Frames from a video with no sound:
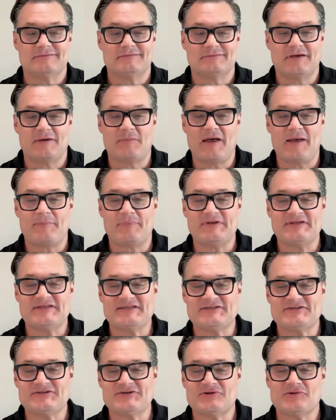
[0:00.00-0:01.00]
I'm happy to
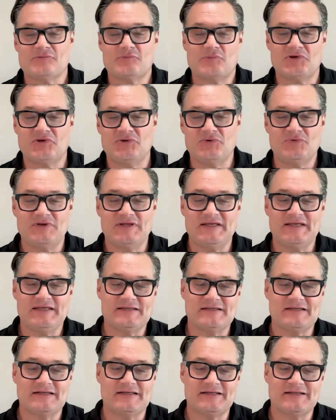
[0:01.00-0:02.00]
do, but you need
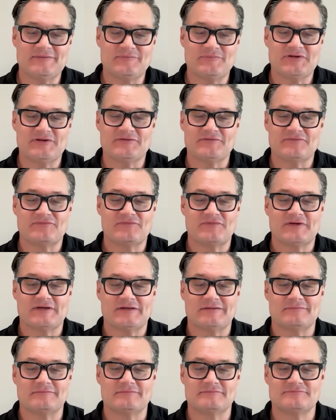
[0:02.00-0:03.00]
a little bit of,
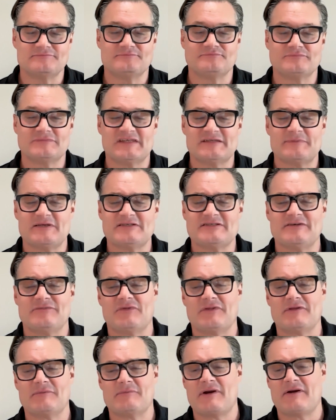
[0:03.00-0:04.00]
especially
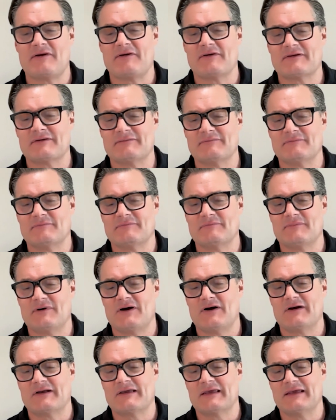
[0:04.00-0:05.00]
for the American
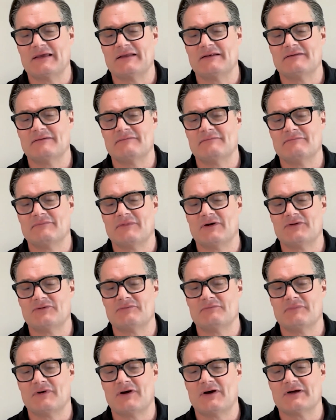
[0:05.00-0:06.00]
market and modern
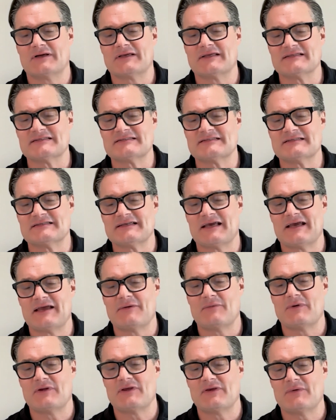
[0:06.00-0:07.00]
markets today,
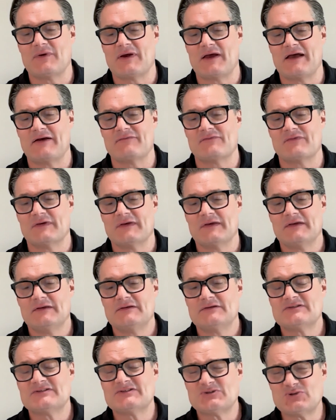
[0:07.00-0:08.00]
where you have
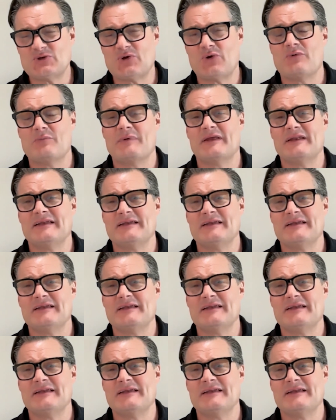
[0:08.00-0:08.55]
so many